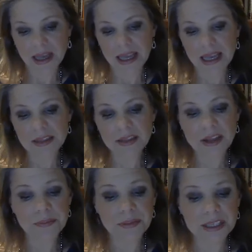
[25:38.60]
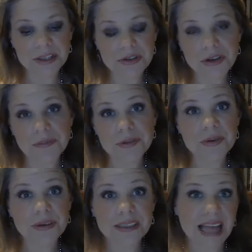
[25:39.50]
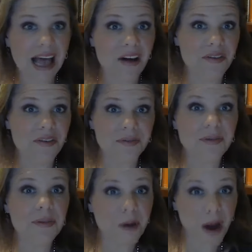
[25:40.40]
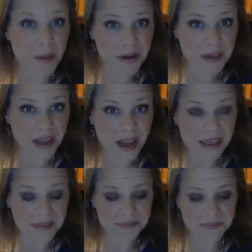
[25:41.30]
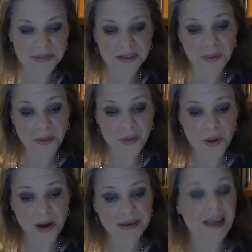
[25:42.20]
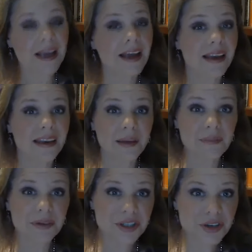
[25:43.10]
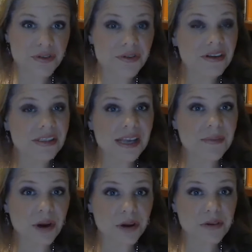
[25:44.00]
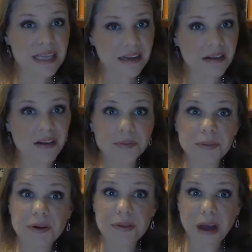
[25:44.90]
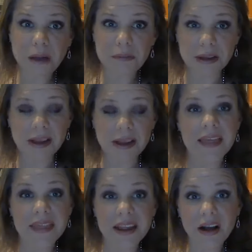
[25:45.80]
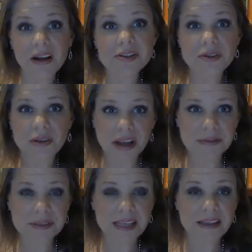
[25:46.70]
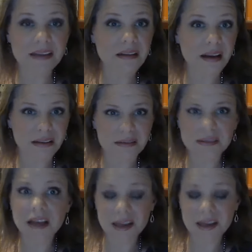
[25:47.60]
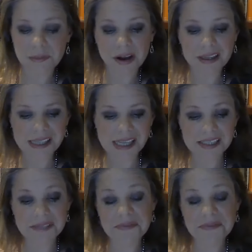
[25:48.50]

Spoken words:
in their bloodstream to allow for proper clotting, number one. Number two, there is a protein called prothrombin that also helps in the clotting process.